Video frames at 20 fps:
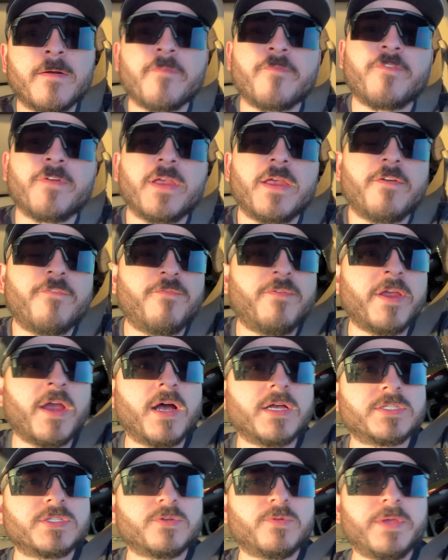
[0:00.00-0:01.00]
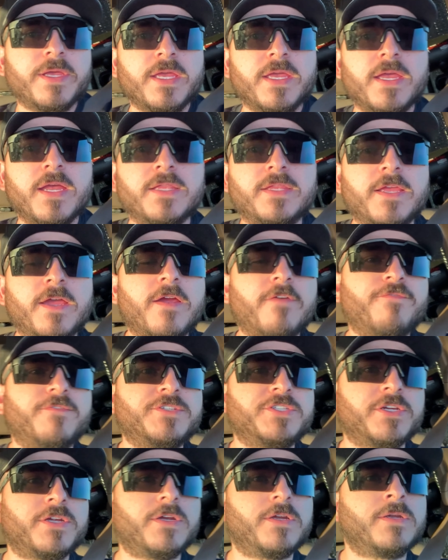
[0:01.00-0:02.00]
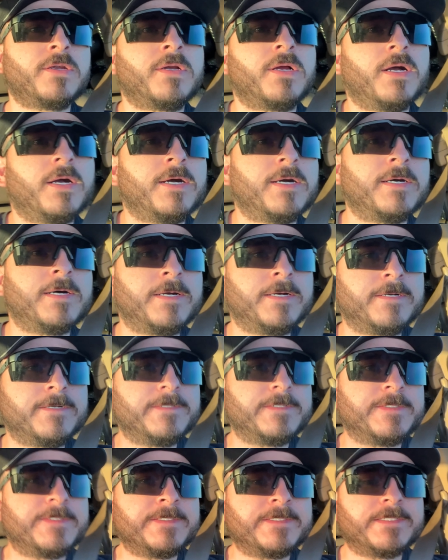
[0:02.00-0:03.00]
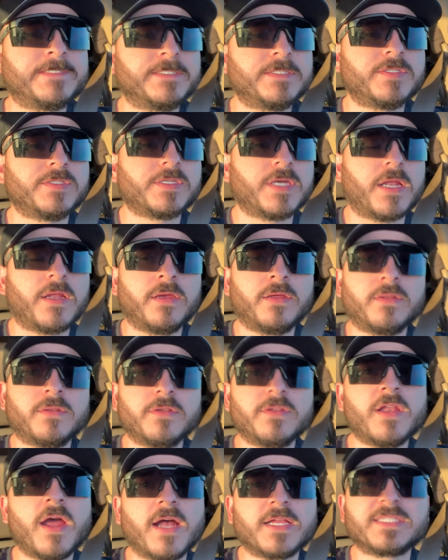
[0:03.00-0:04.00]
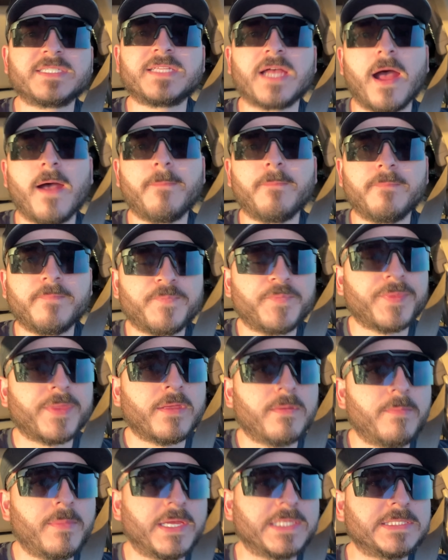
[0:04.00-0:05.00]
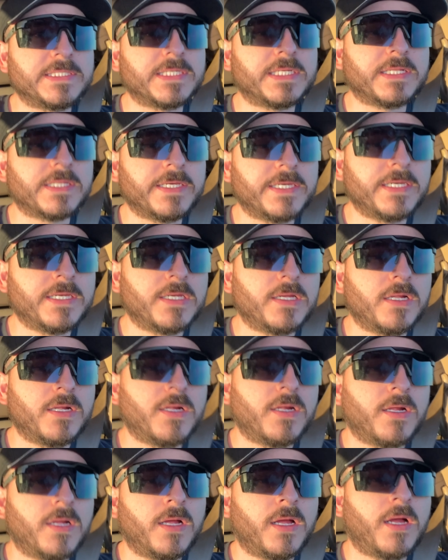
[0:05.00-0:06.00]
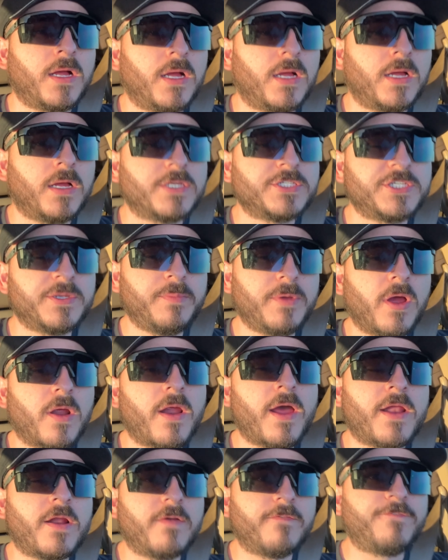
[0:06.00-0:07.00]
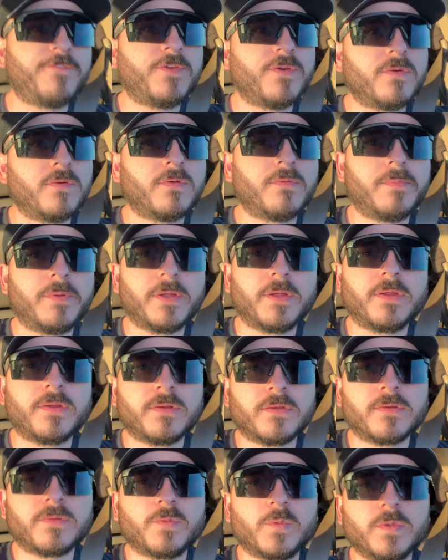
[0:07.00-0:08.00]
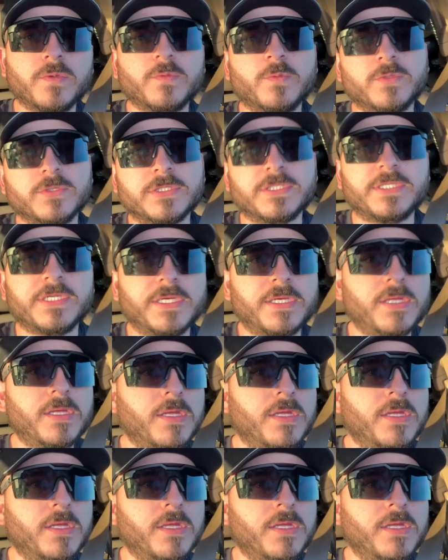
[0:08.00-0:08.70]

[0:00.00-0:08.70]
if we hustle so we can get there for sure. Just gotta not stop, basically. Should be all right on fuel, but we'll see.